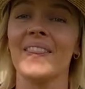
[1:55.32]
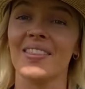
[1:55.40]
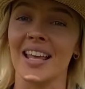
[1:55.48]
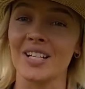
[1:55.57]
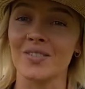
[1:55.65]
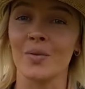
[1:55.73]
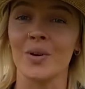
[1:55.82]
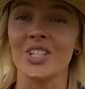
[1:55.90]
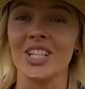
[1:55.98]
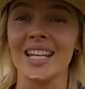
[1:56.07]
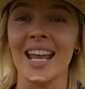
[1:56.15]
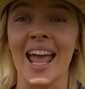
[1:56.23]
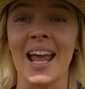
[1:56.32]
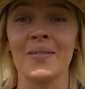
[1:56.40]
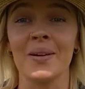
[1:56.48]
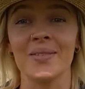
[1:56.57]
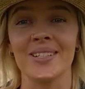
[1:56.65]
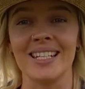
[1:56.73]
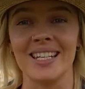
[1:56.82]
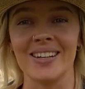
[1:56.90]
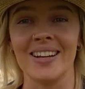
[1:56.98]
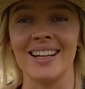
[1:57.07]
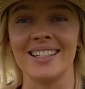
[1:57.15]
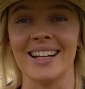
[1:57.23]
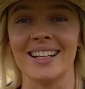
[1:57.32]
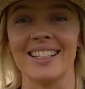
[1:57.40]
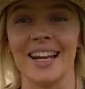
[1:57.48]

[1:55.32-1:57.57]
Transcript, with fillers: Thanks for watching, and we will see you guys next